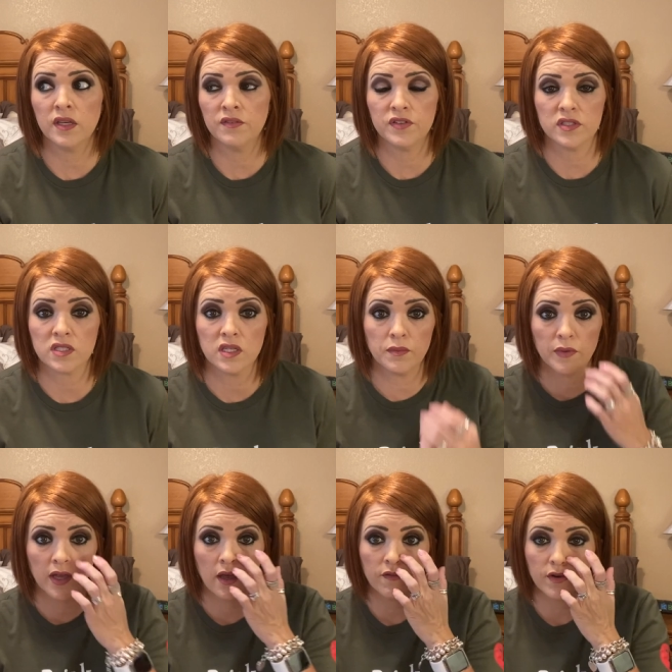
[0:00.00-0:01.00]
if it's going to be
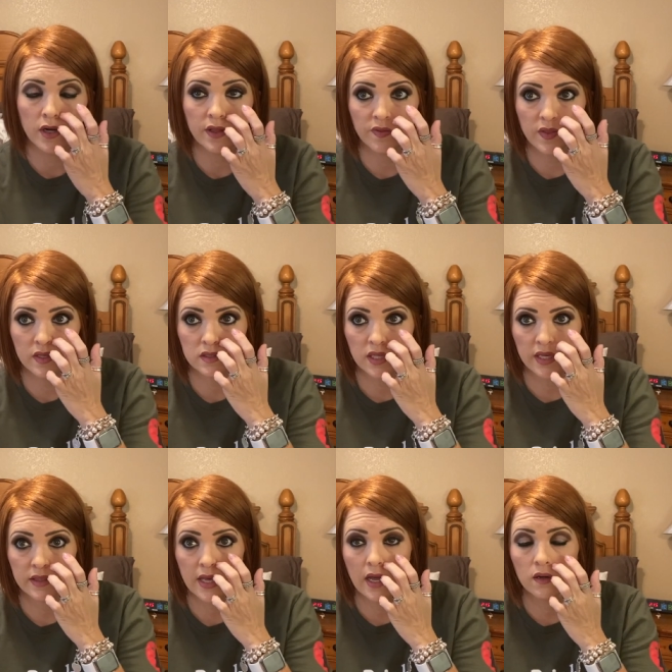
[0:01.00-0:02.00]
covered and things
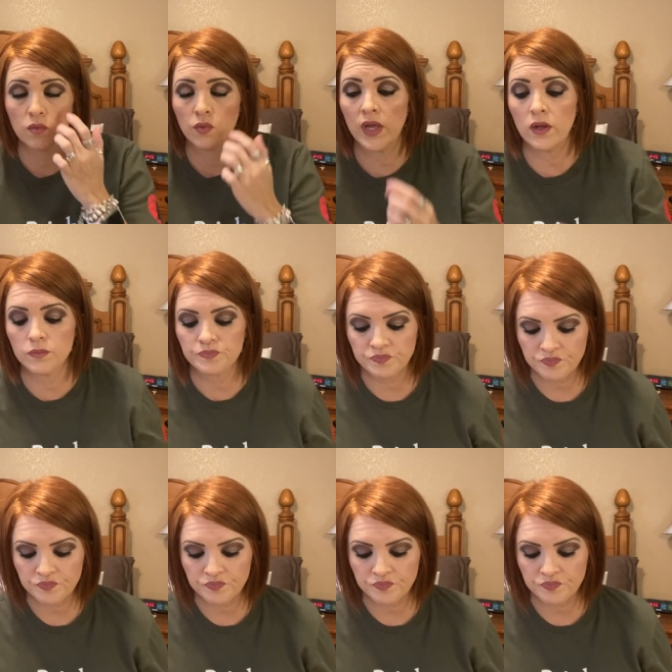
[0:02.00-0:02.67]
like that. Well,